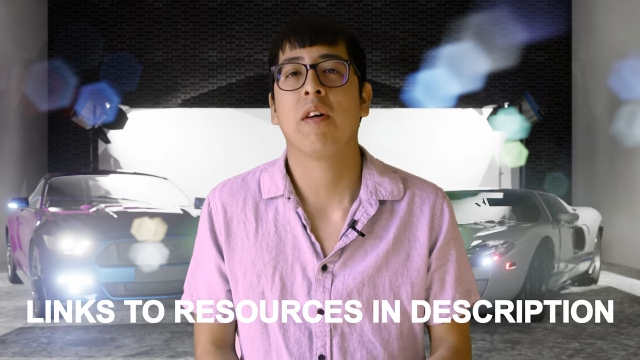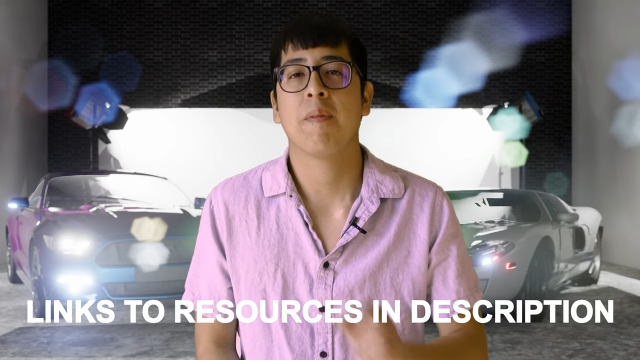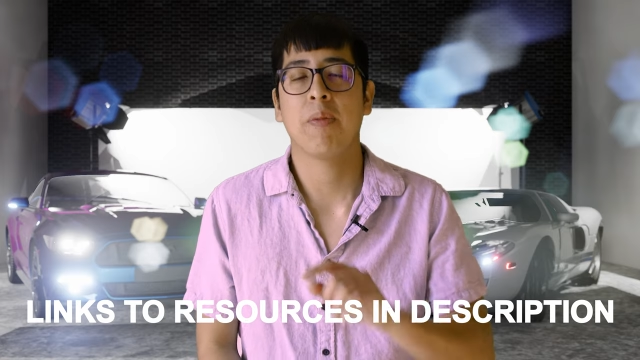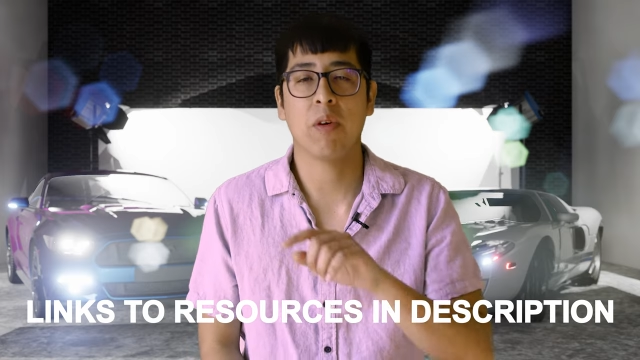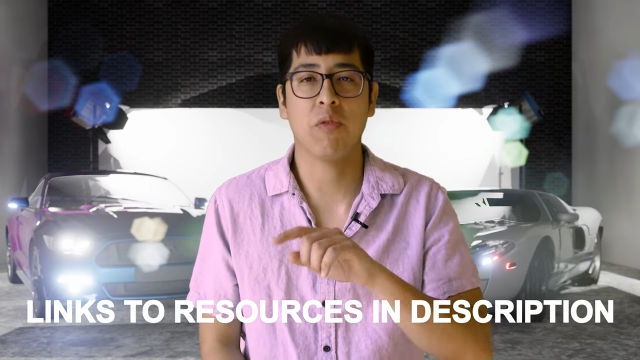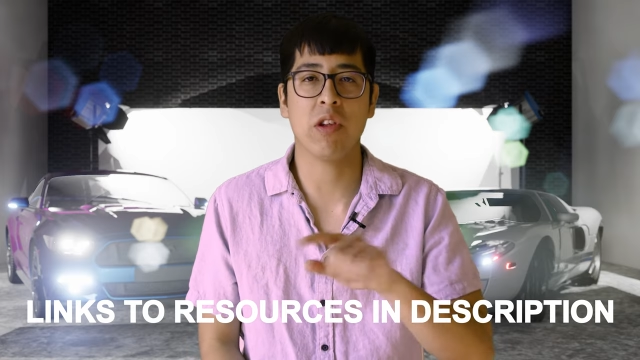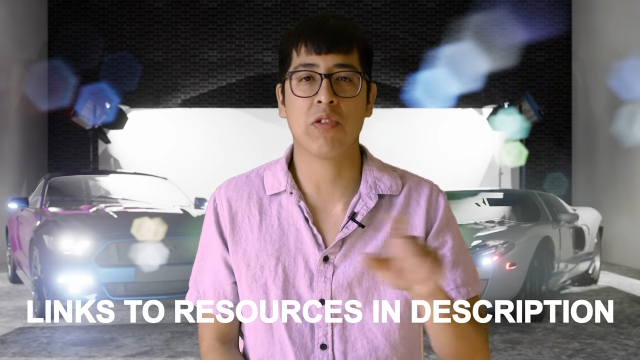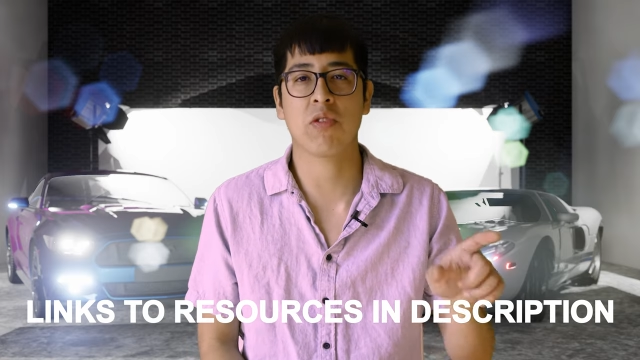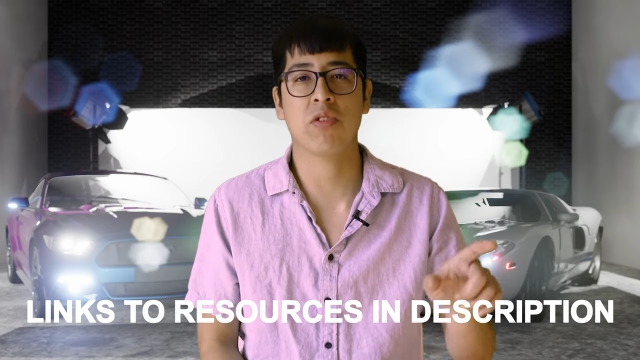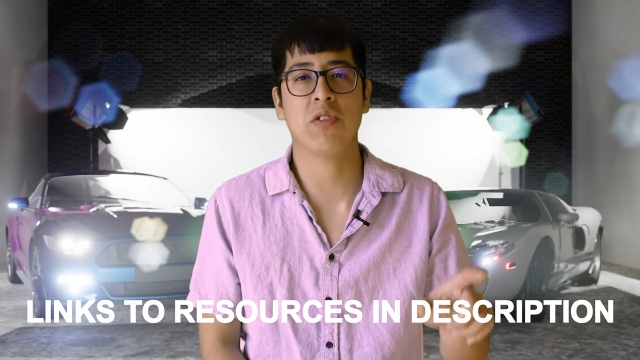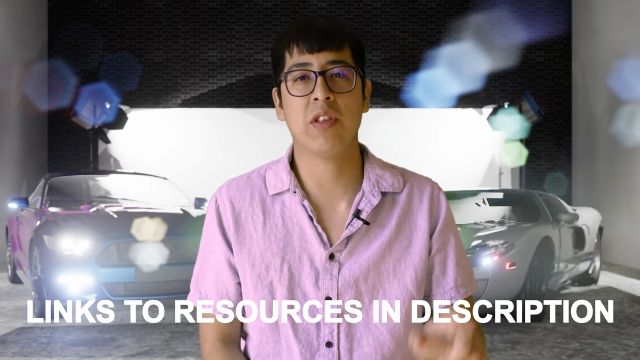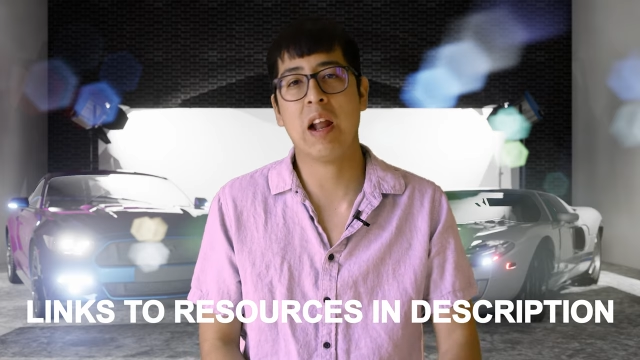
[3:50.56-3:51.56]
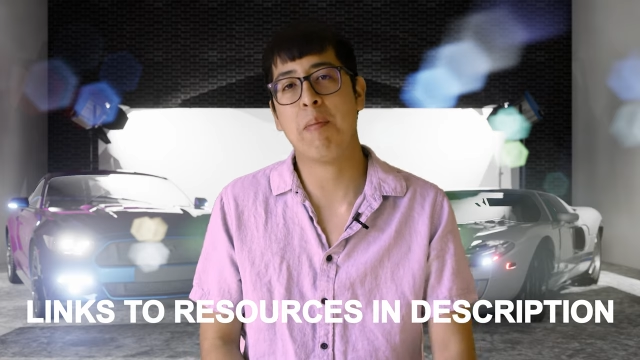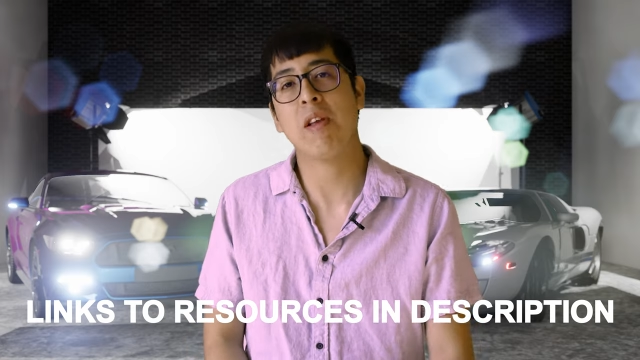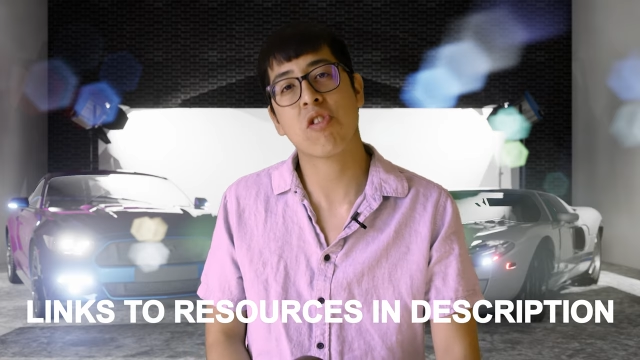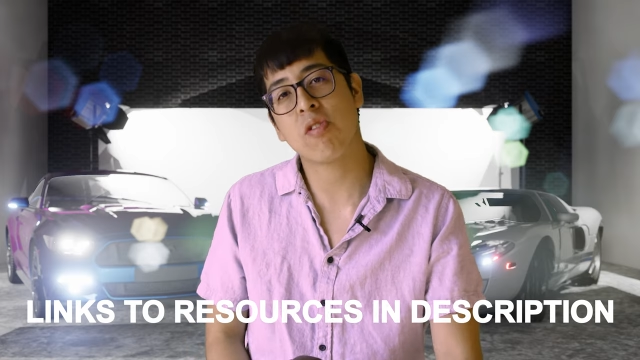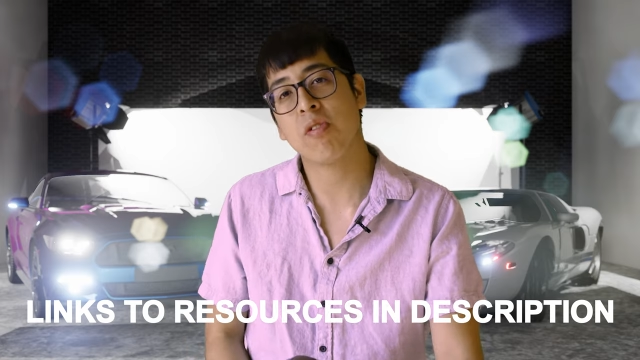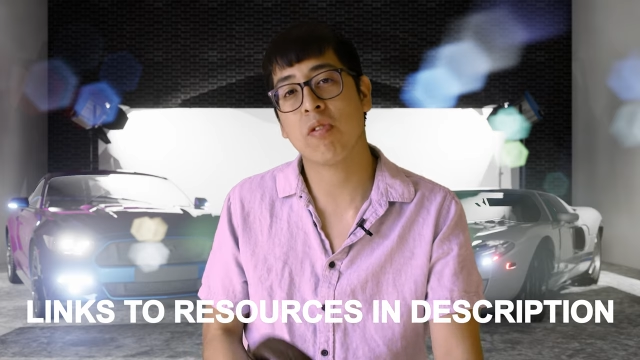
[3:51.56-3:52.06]
the resources that I
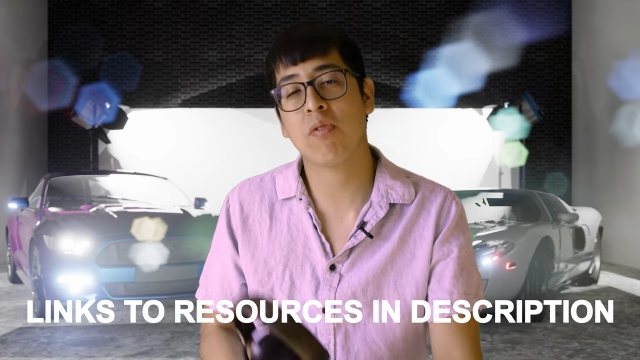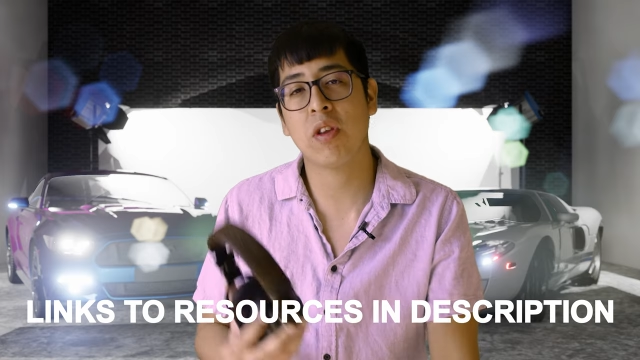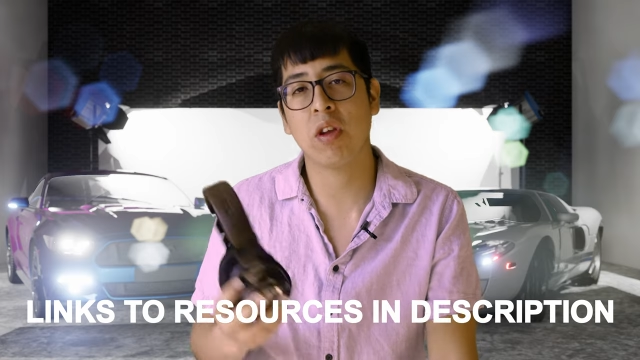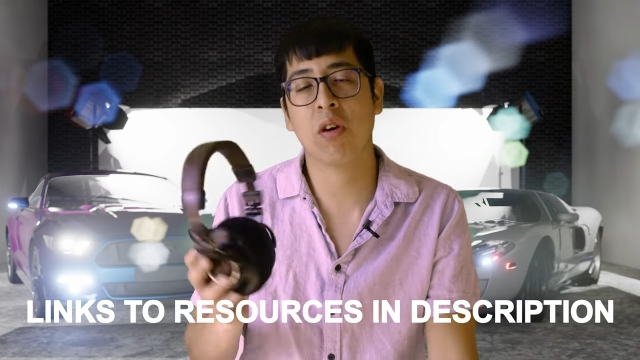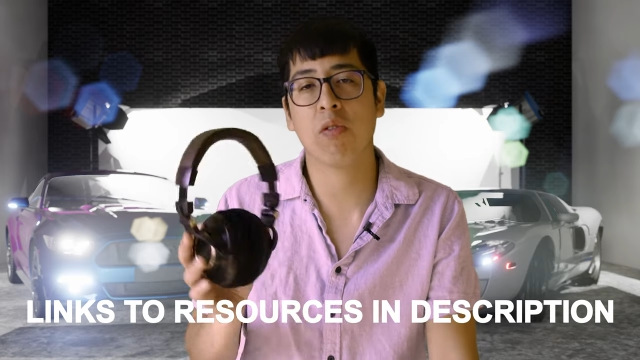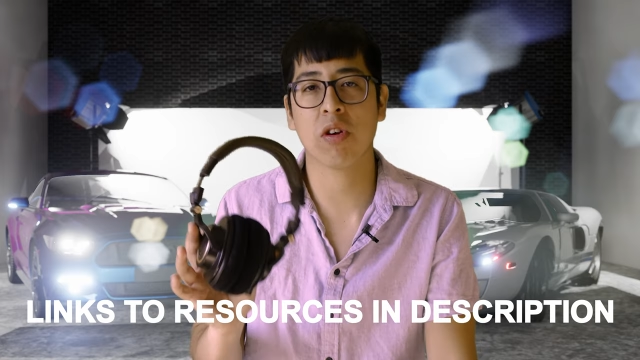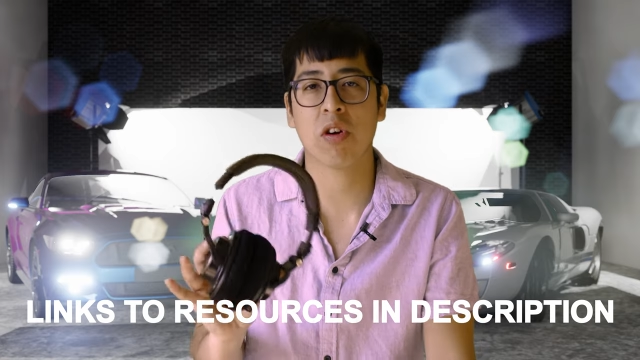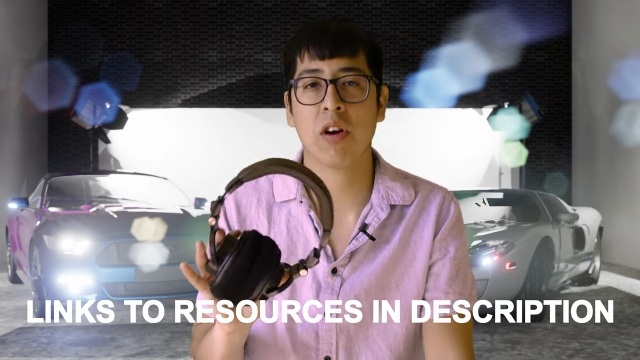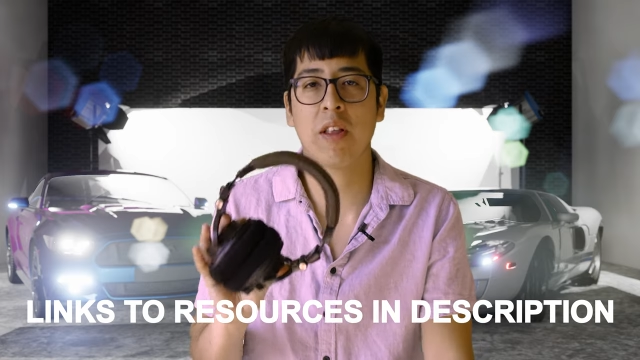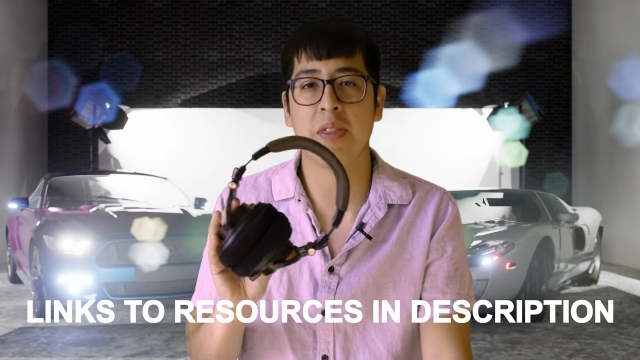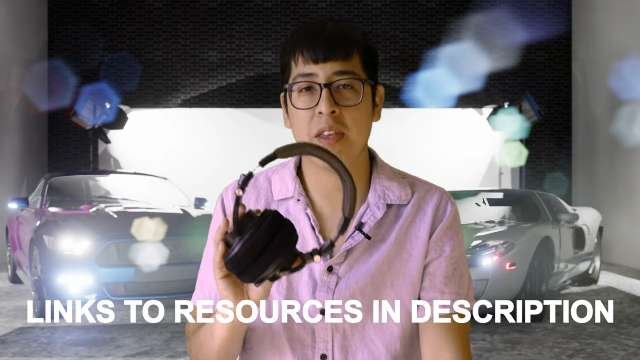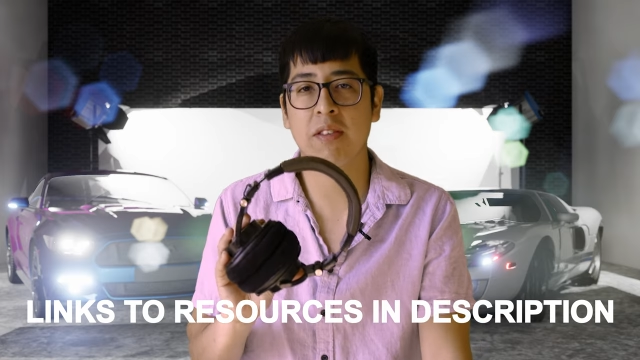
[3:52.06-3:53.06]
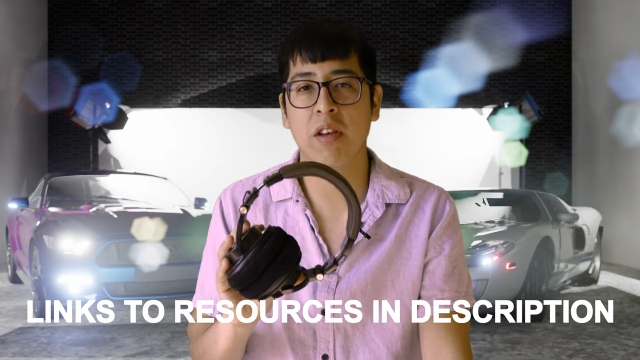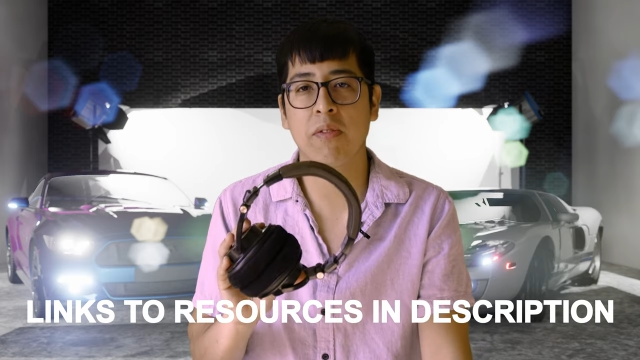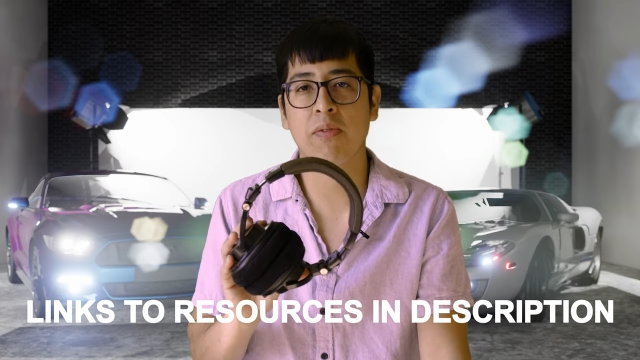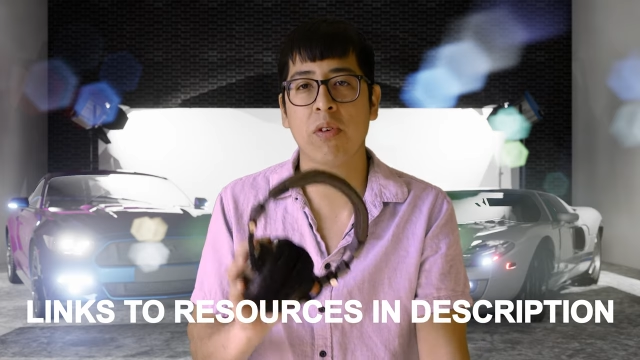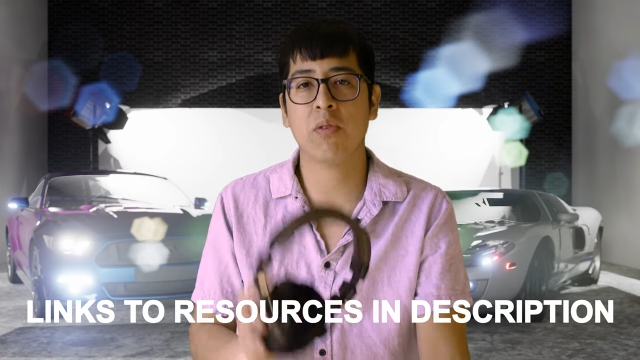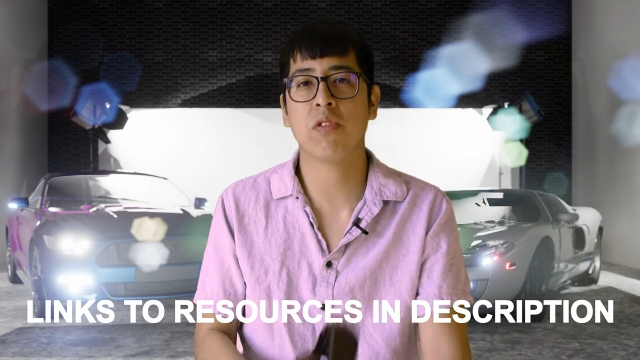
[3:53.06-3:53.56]
mentioned in this video regarding these
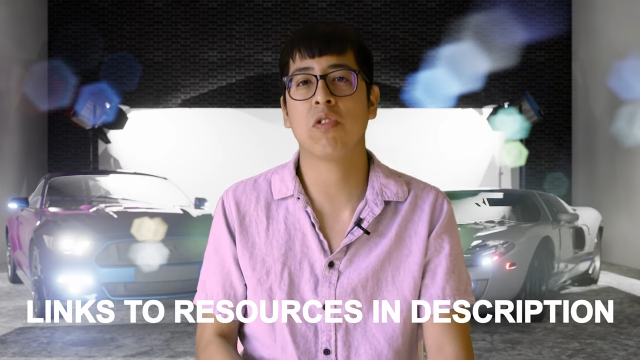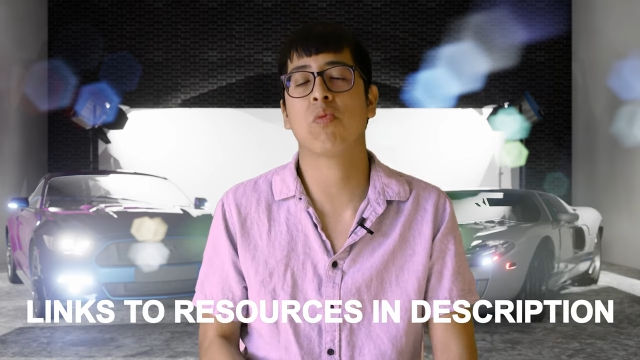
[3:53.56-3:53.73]
headphones,